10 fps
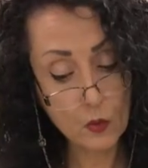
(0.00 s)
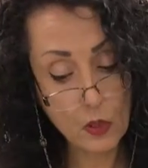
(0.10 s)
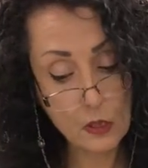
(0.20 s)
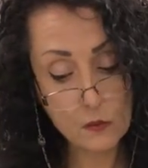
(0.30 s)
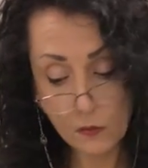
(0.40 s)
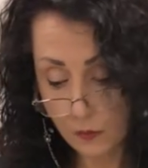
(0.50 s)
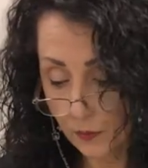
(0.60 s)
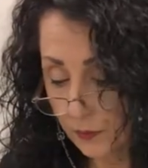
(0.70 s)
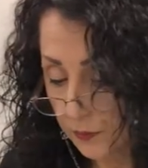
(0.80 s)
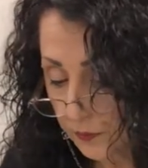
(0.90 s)
Okay.
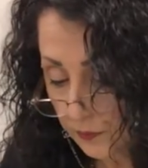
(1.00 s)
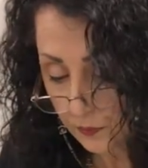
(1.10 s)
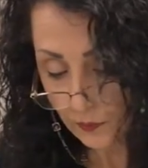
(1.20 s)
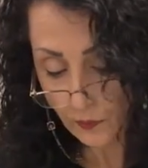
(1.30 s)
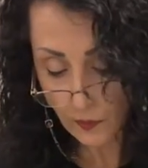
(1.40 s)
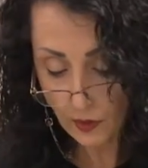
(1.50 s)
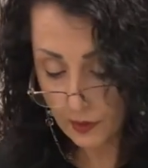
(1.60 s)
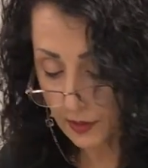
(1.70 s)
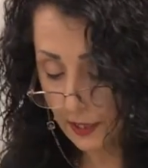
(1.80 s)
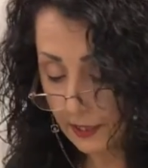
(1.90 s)

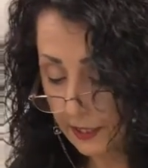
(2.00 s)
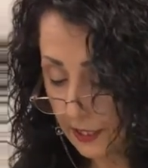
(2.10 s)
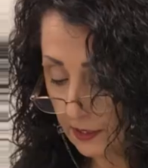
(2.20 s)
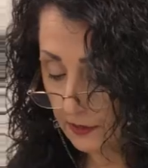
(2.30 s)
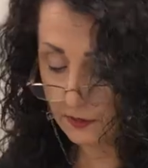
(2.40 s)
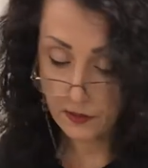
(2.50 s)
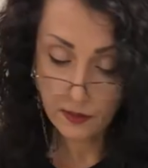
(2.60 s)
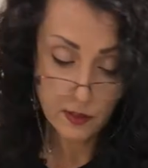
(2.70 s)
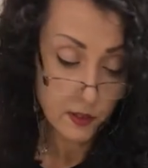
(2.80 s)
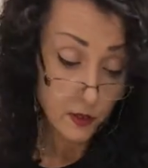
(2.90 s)
Isn't that nice?
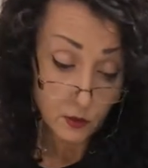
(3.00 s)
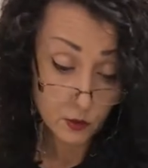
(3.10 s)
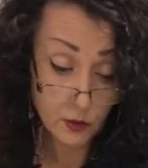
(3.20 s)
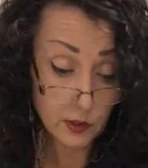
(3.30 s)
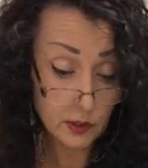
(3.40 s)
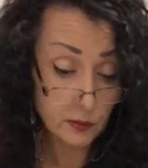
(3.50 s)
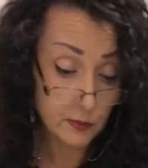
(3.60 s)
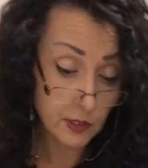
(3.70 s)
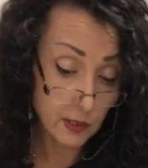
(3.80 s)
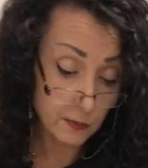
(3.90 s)
So I can
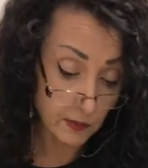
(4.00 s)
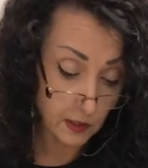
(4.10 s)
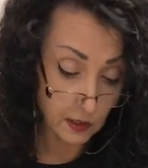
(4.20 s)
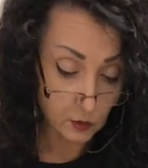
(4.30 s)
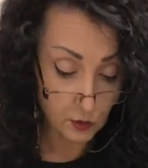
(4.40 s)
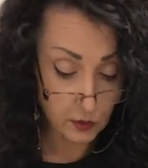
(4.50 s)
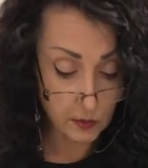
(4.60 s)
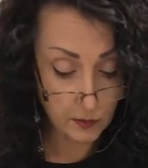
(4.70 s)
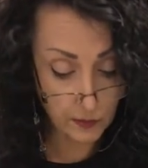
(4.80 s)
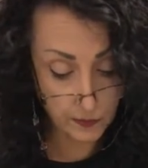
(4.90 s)
keep taping actually,
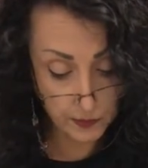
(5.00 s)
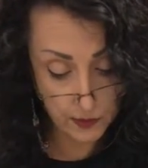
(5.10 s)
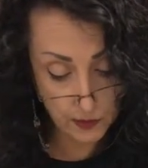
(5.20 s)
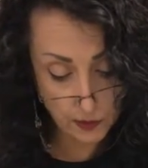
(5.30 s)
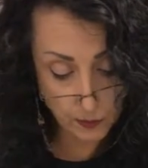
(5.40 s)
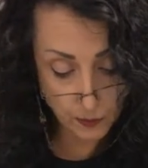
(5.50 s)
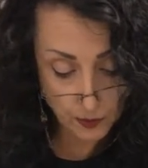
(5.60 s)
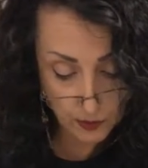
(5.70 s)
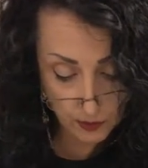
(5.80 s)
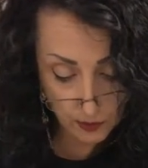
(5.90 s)
because this
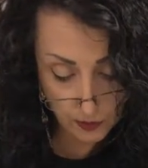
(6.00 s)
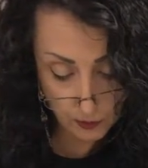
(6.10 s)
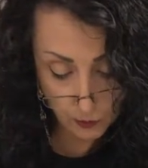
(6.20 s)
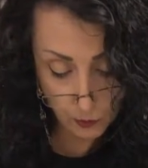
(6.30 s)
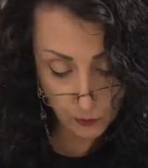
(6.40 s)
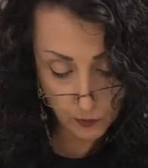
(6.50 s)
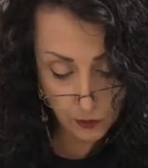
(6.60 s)
part's not gonna move.